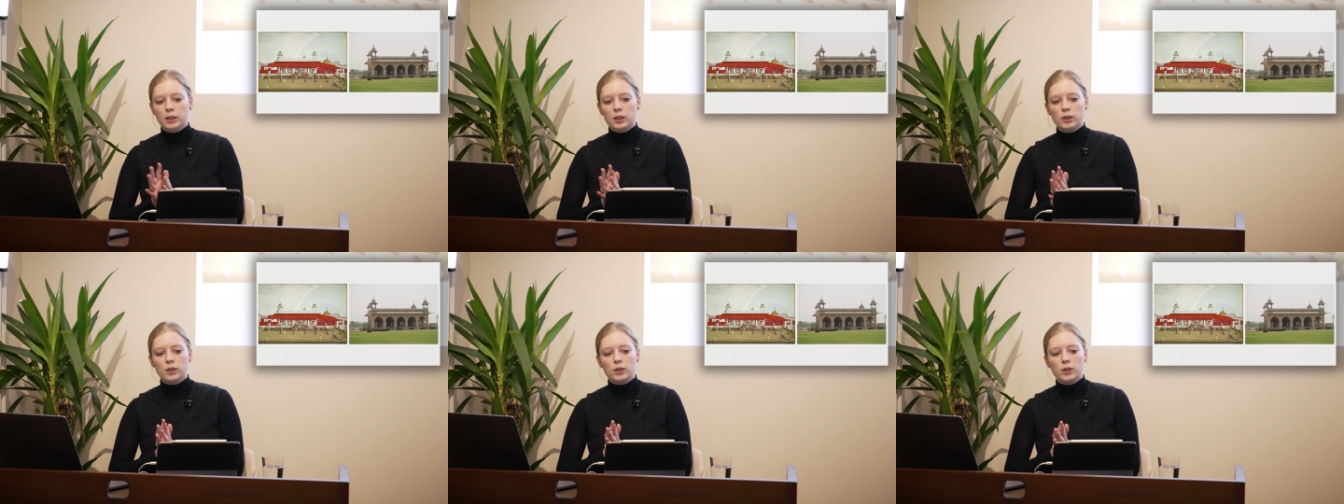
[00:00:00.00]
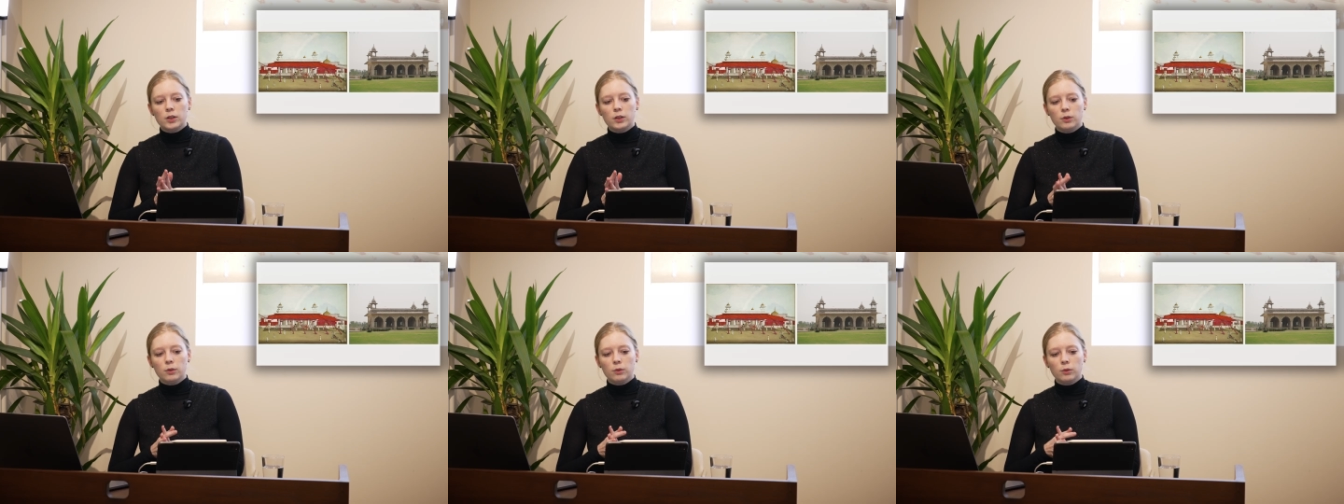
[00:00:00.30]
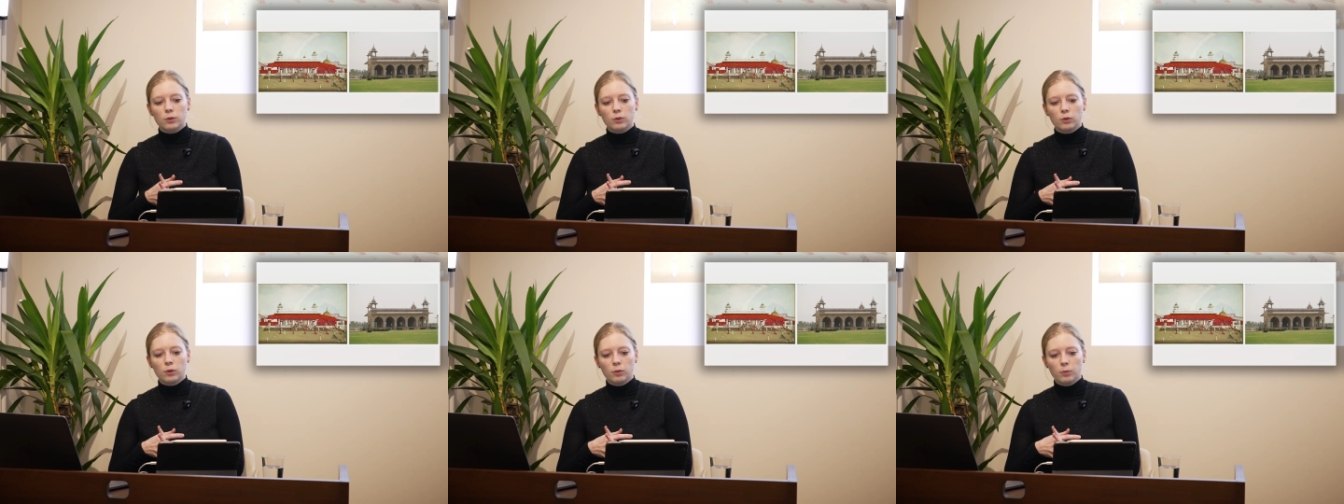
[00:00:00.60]

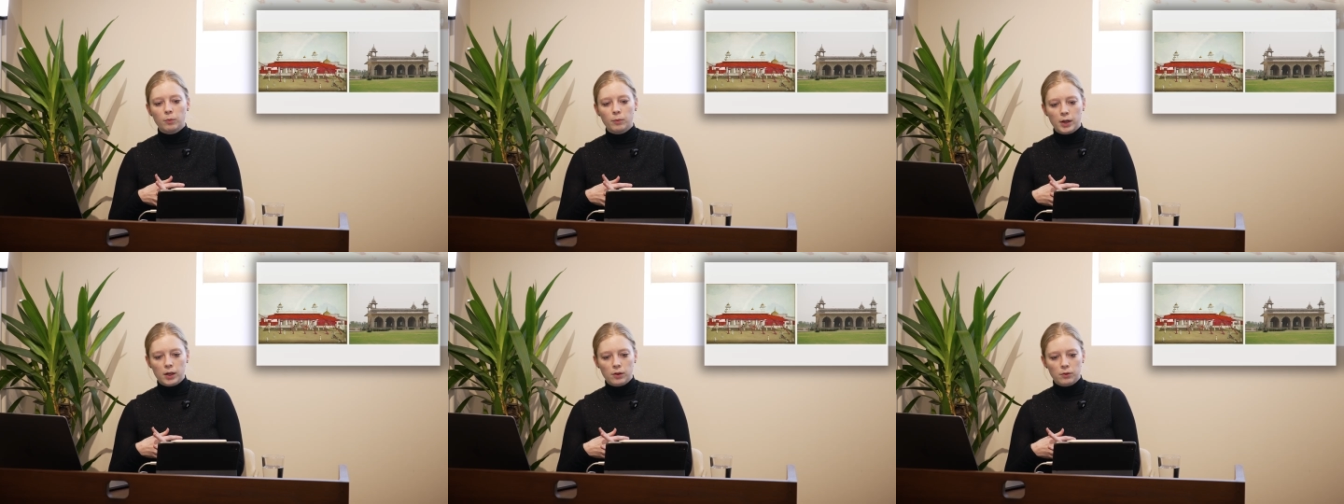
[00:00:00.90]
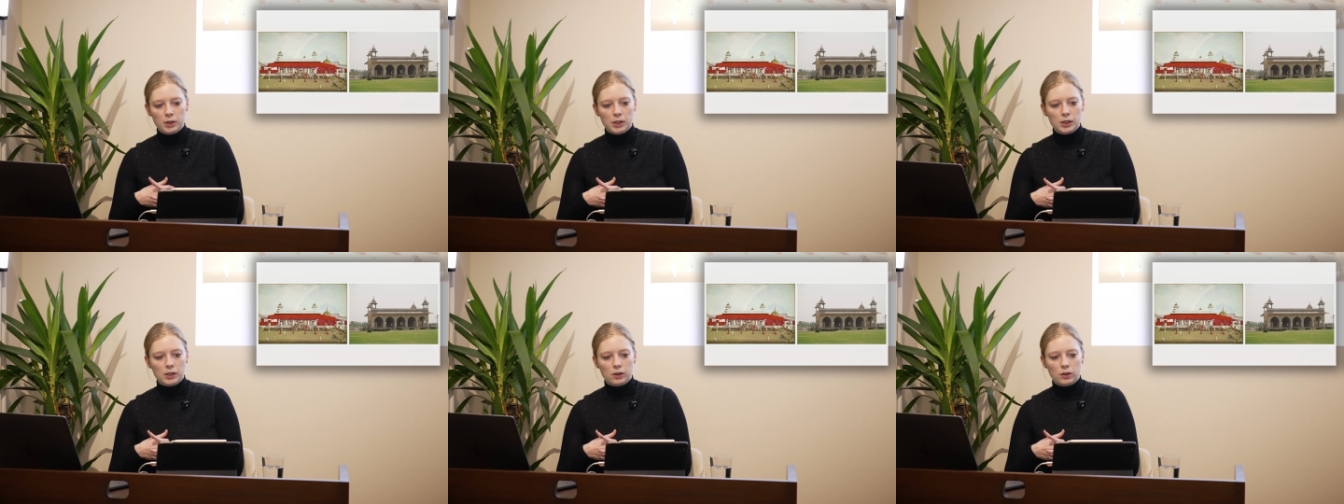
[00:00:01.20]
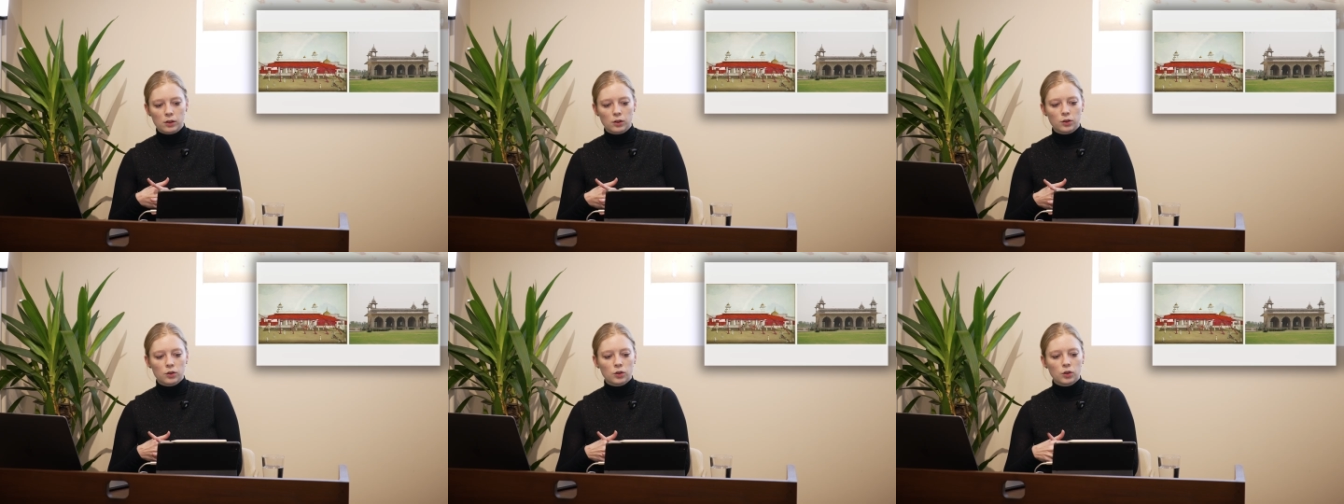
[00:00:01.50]
into my
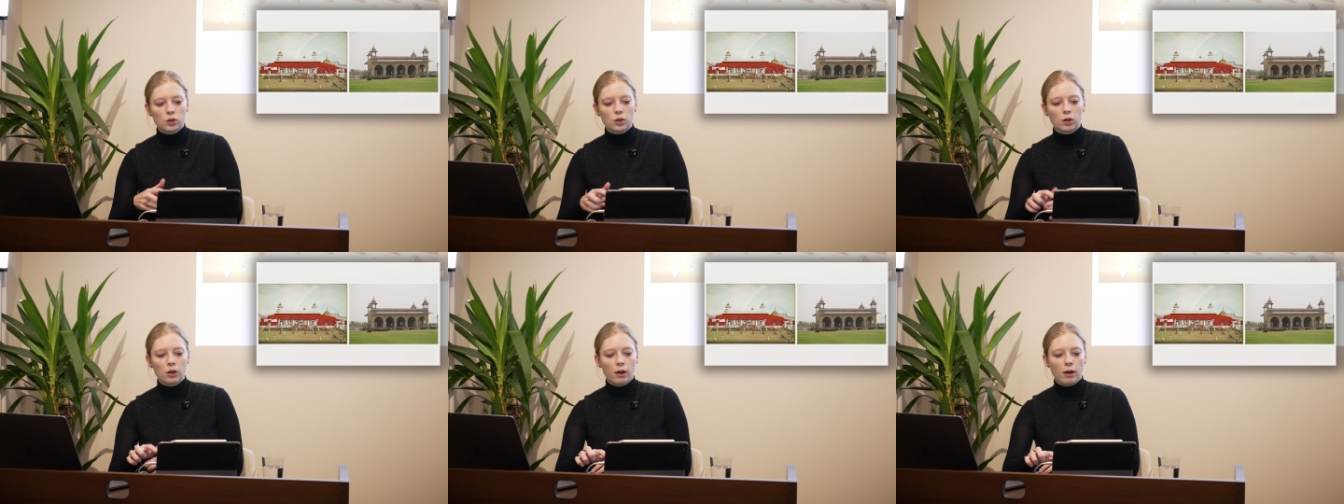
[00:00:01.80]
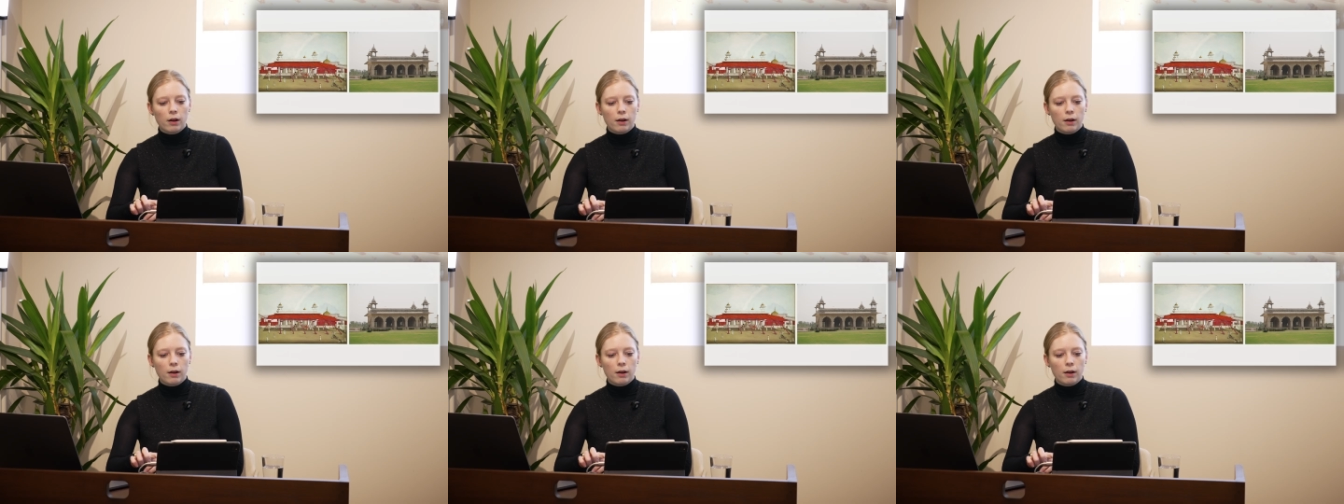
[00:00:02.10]
research.